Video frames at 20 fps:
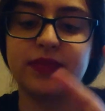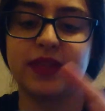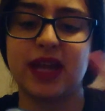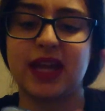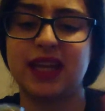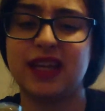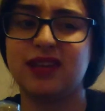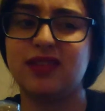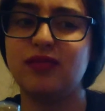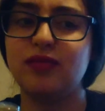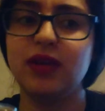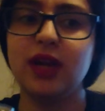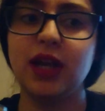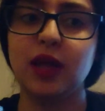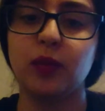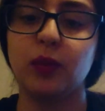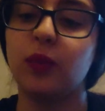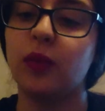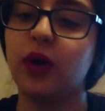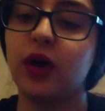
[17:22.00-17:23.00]
and it didn't
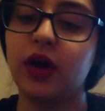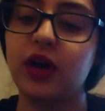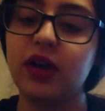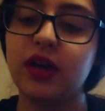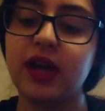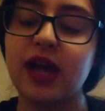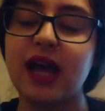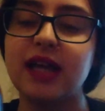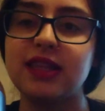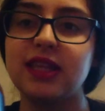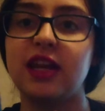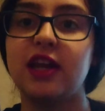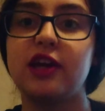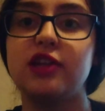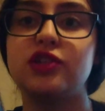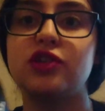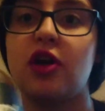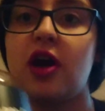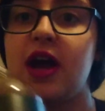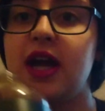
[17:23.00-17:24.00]
really work and then I
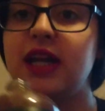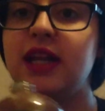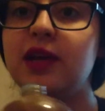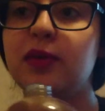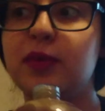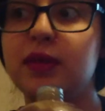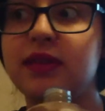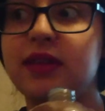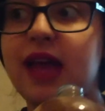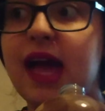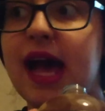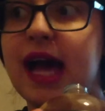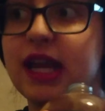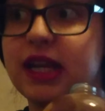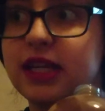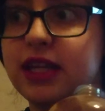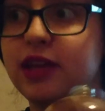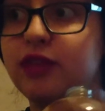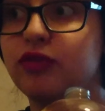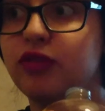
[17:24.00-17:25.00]
tried it with
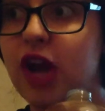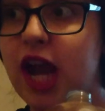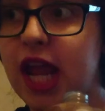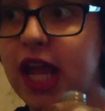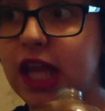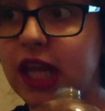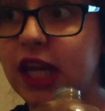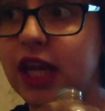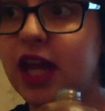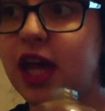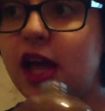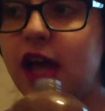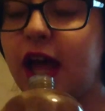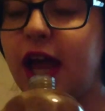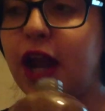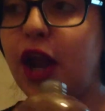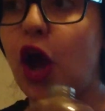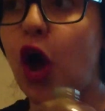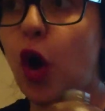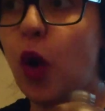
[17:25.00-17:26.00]
Candy Rain
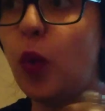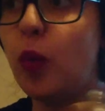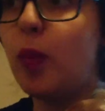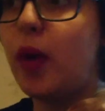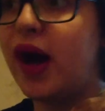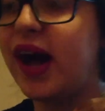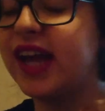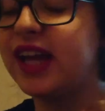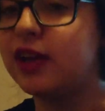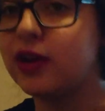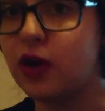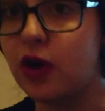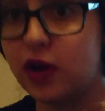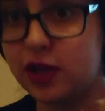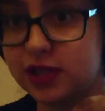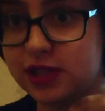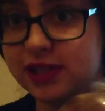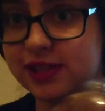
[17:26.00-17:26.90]
and oh my god